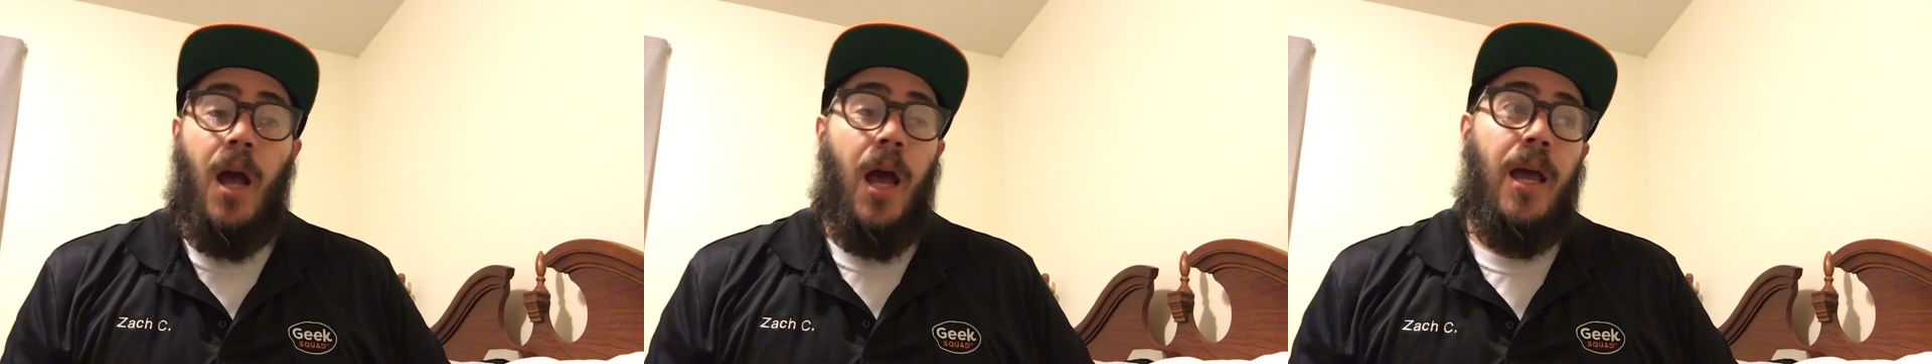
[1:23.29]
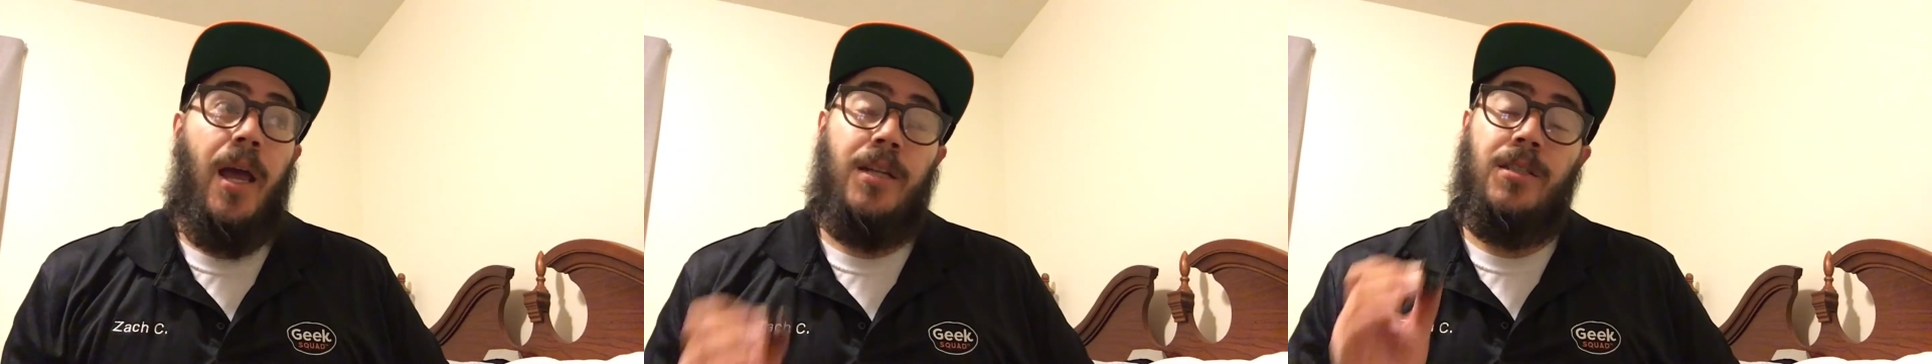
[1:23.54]
I
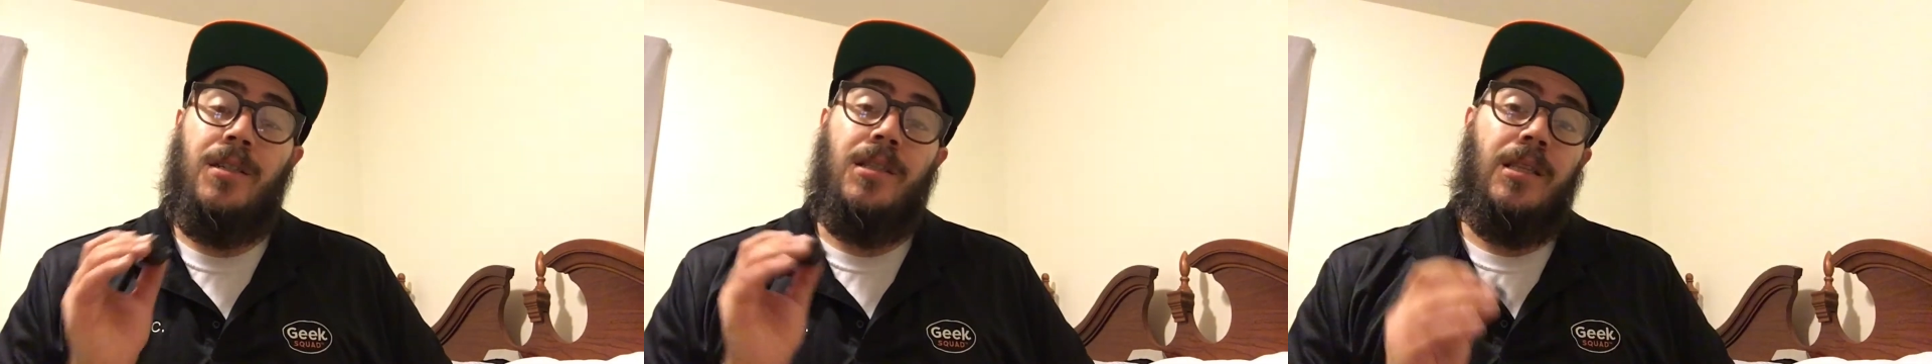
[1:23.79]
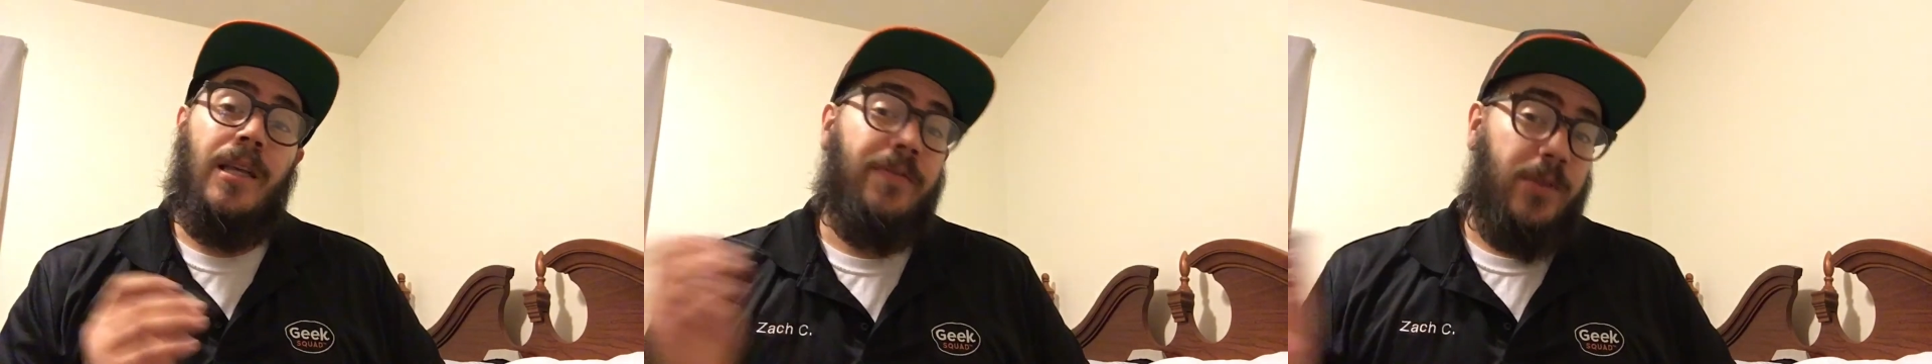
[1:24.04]
actually
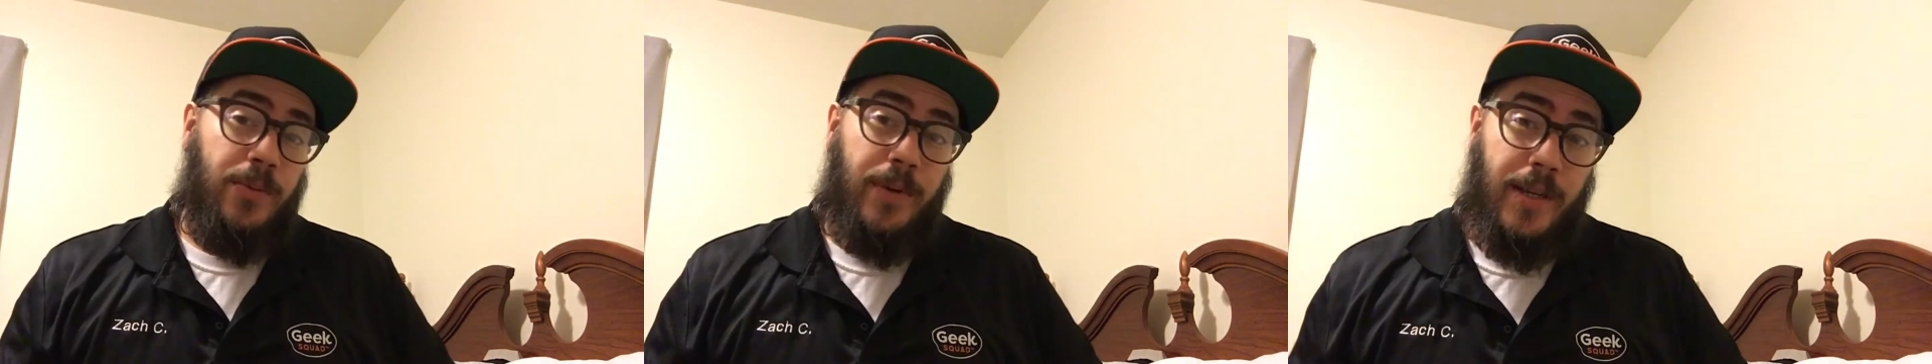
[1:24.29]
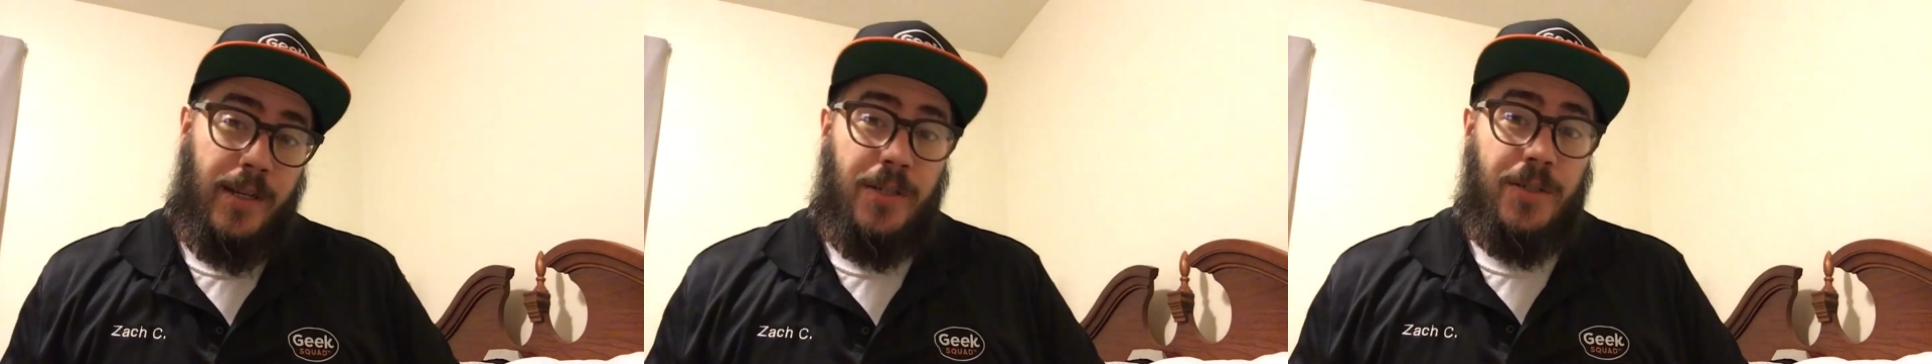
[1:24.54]
left the
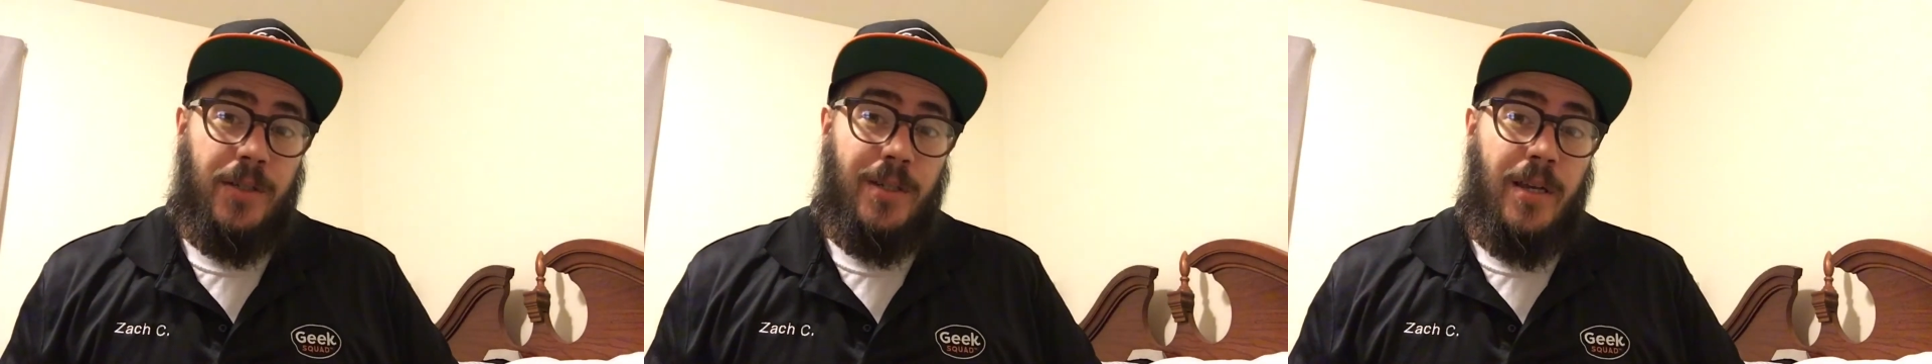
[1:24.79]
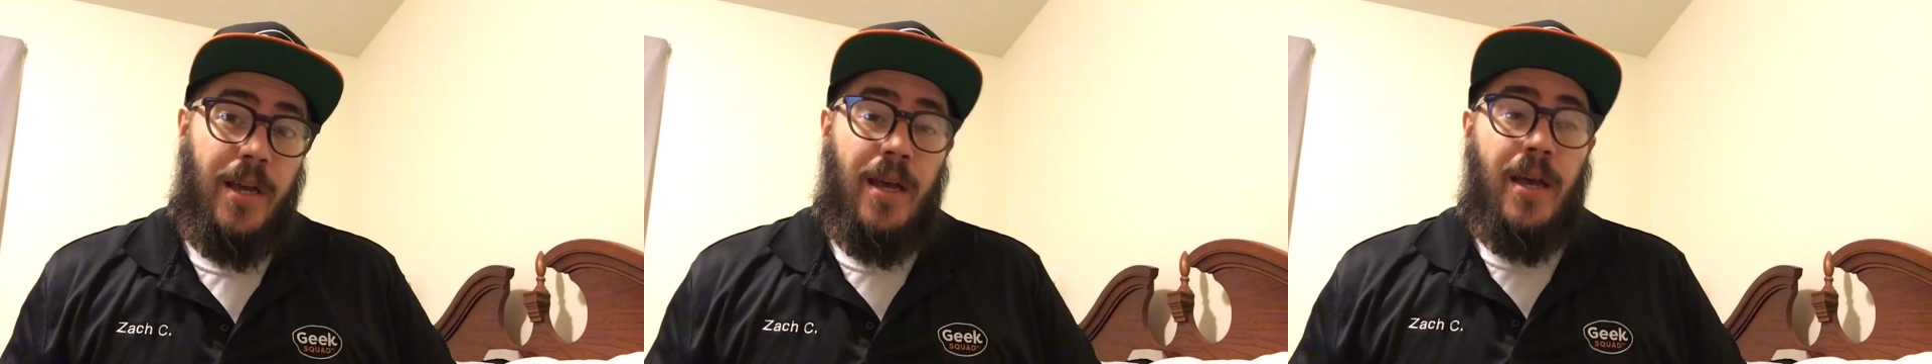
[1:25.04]
range
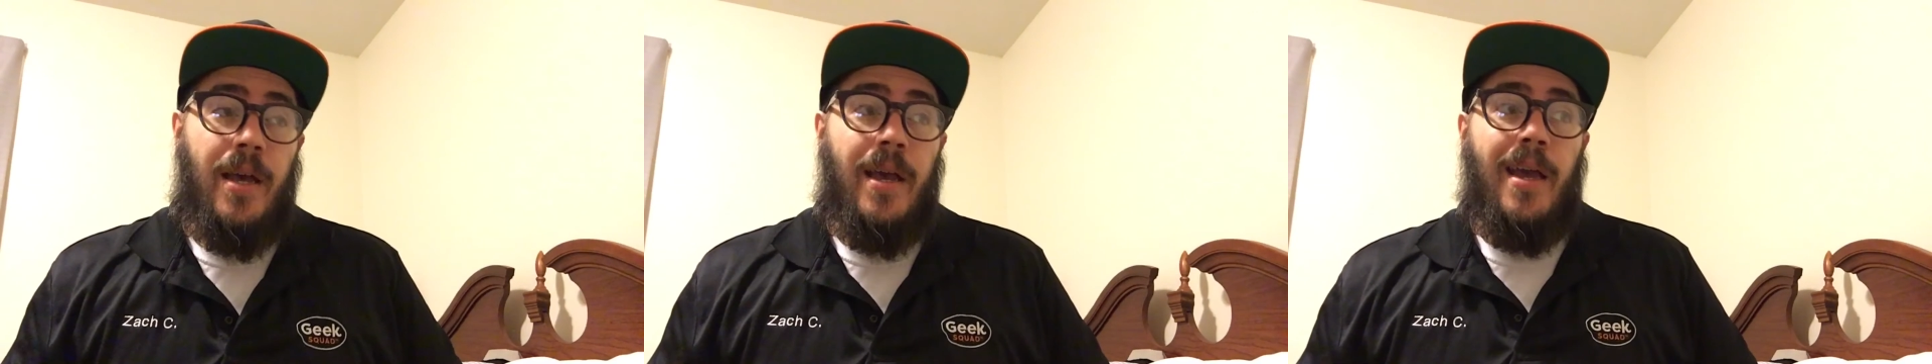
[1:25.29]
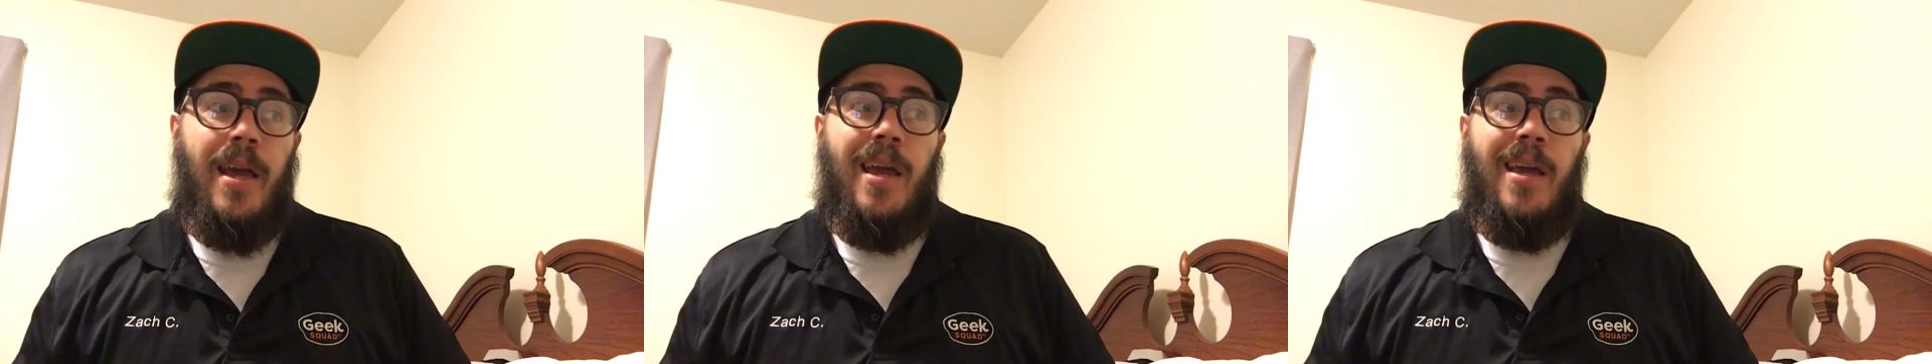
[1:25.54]

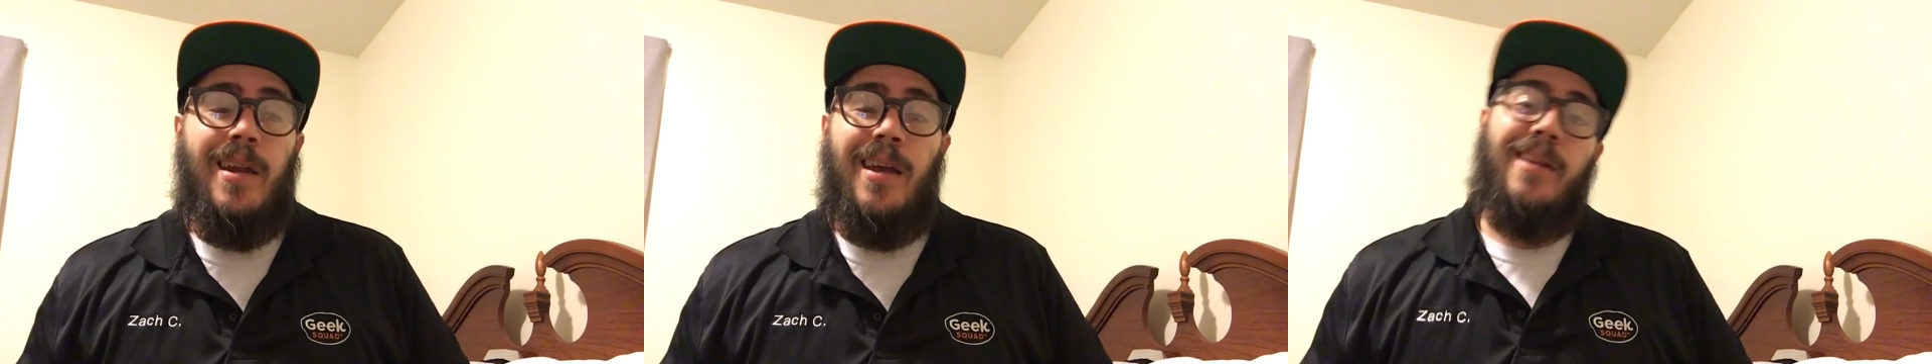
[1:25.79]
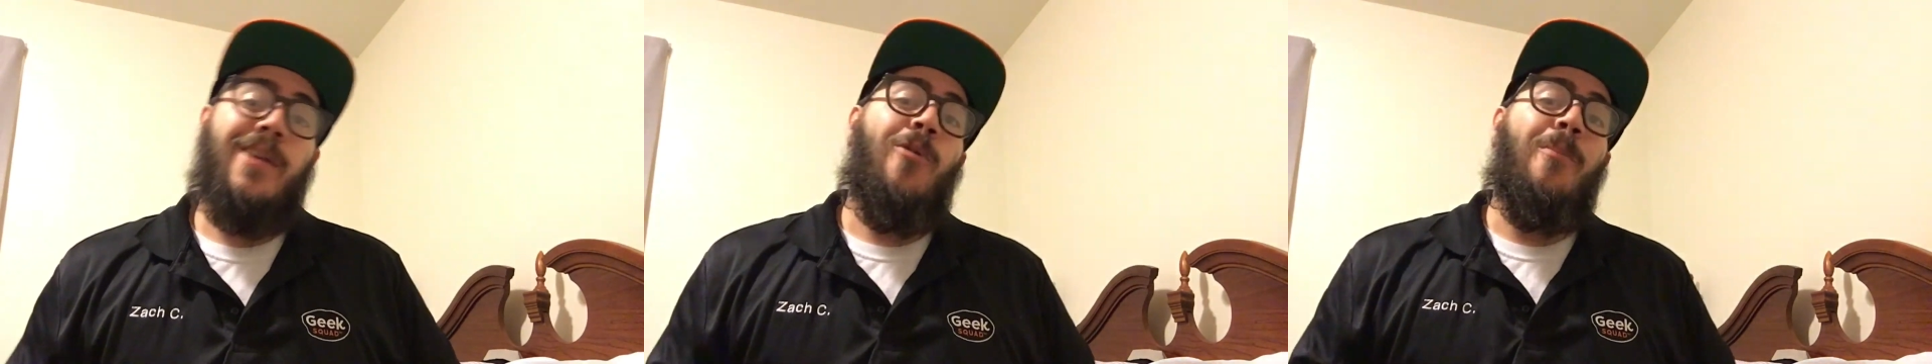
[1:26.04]
and had
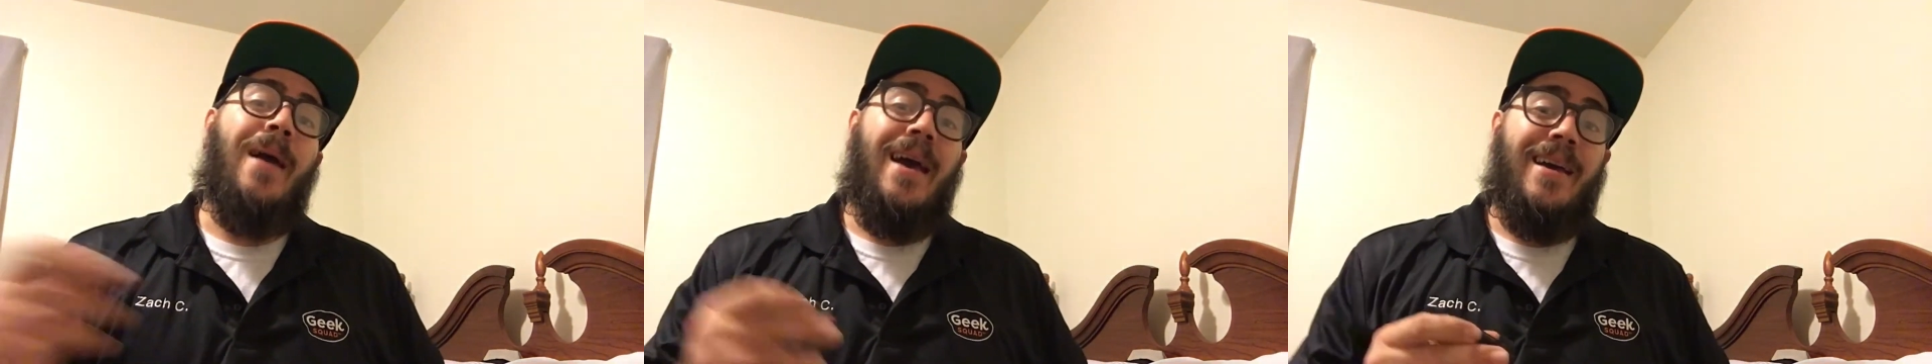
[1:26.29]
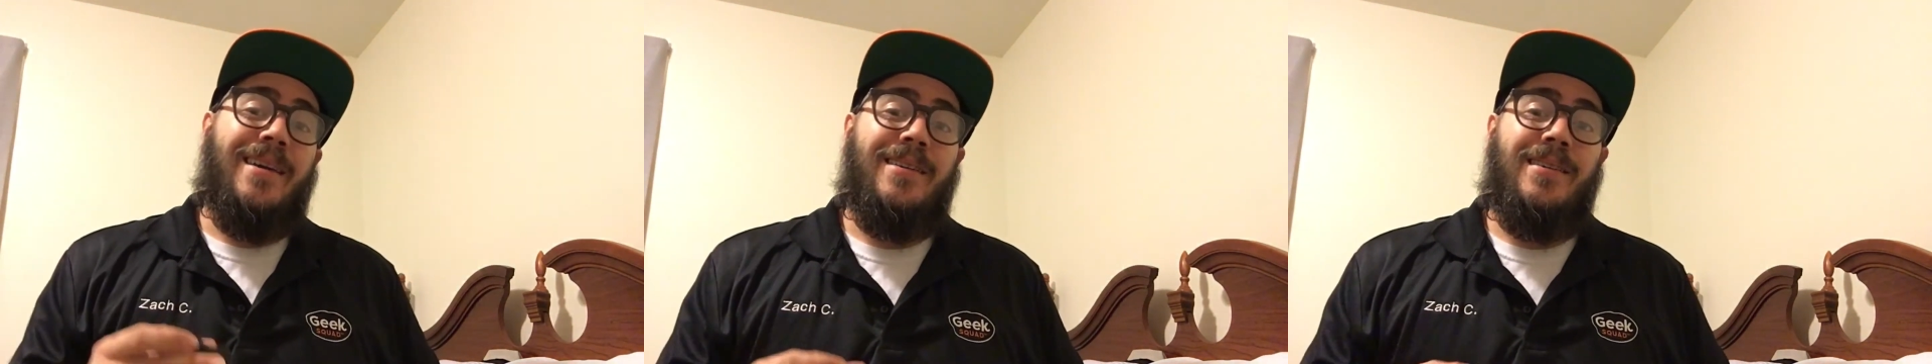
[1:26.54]
to go
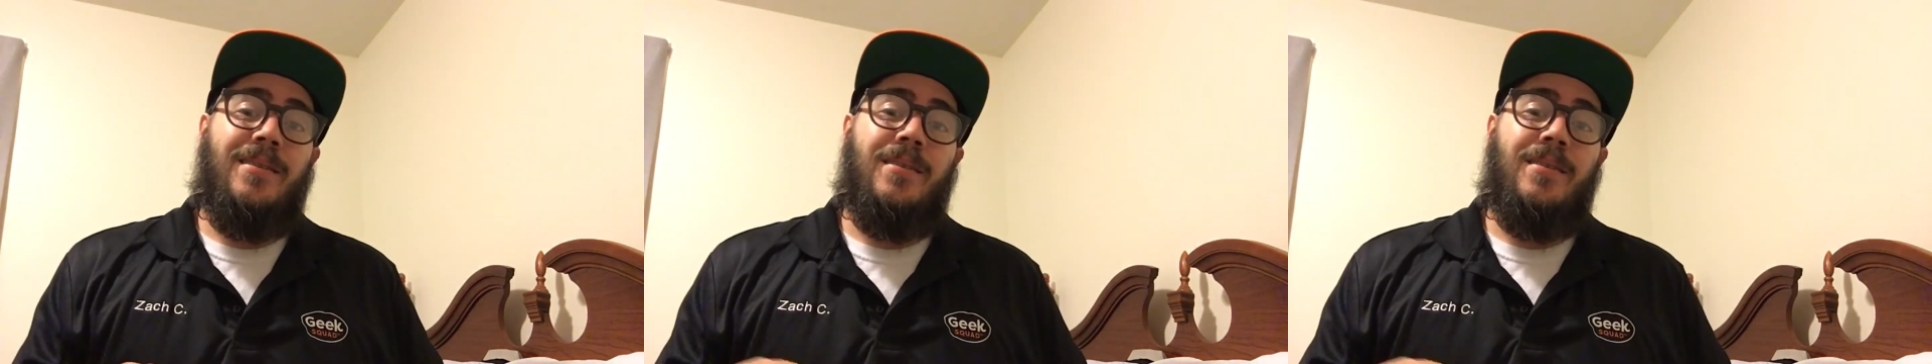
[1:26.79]
back.